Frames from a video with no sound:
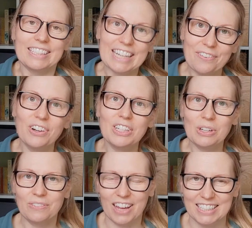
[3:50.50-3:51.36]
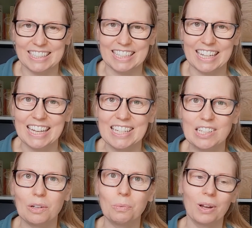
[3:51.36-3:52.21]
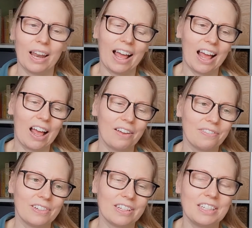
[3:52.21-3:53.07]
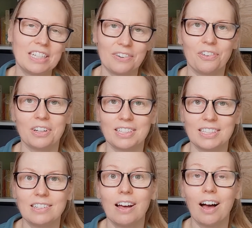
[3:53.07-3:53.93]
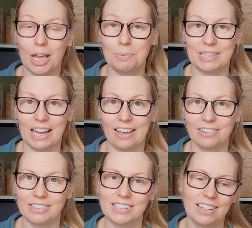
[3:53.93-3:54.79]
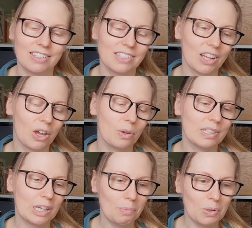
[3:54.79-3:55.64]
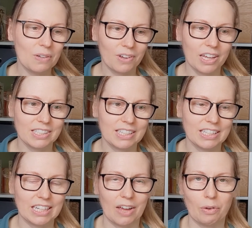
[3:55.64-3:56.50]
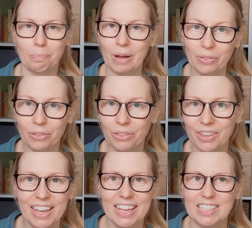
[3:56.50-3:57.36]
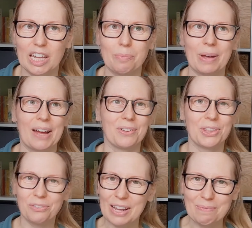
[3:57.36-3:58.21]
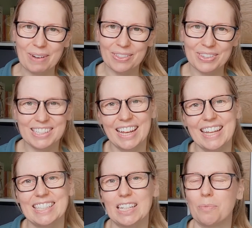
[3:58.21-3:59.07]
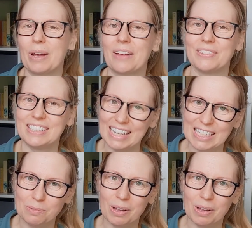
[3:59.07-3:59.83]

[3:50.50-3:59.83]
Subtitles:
Different universities will have different timescales. So some universities have a month, some have 3 months, some have 6